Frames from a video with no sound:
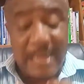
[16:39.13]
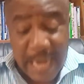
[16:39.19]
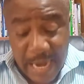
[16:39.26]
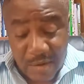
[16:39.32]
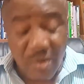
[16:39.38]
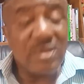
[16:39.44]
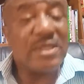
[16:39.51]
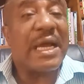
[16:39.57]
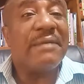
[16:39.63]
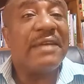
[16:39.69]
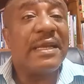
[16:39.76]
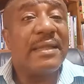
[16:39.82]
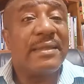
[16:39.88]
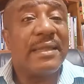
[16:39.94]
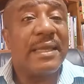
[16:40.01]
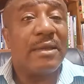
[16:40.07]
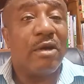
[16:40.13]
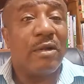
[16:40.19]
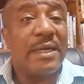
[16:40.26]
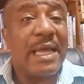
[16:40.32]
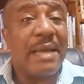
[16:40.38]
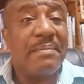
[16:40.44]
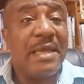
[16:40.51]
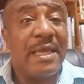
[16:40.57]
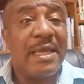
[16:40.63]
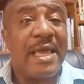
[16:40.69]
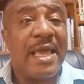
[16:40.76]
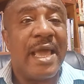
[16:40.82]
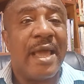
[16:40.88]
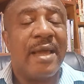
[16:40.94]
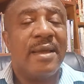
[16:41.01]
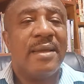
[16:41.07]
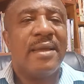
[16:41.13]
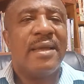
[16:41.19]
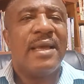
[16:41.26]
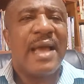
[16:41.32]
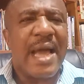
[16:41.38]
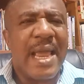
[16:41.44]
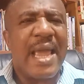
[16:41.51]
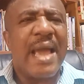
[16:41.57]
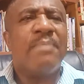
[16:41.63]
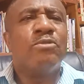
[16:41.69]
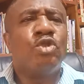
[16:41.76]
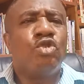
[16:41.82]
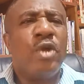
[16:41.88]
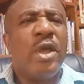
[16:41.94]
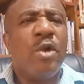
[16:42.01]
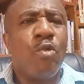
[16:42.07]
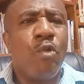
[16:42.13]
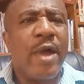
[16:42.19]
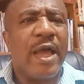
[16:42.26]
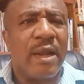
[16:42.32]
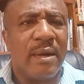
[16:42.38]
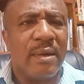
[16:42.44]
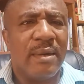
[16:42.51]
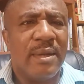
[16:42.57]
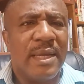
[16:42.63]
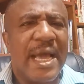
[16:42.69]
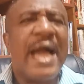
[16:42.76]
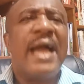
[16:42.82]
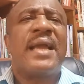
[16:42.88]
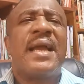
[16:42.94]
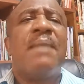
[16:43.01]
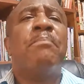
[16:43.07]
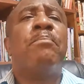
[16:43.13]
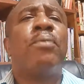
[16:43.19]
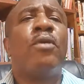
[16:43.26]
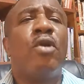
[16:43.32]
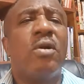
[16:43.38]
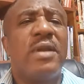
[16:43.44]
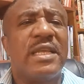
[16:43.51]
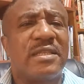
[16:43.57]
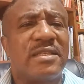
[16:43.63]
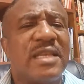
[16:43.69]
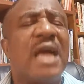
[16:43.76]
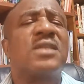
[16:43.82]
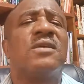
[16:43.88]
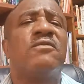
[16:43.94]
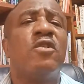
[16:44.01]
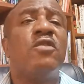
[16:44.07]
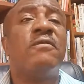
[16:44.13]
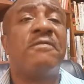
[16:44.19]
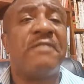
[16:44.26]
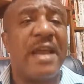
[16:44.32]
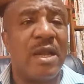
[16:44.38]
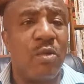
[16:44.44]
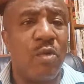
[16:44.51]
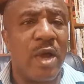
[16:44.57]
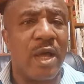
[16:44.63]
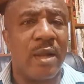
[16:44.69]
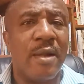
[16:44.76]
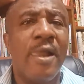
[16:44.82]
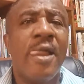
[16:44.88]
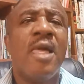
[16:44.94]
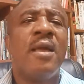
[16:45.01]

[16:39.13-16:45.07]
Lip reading: I don't have anything under me here. I am doing well. I can blow the saxophone very well.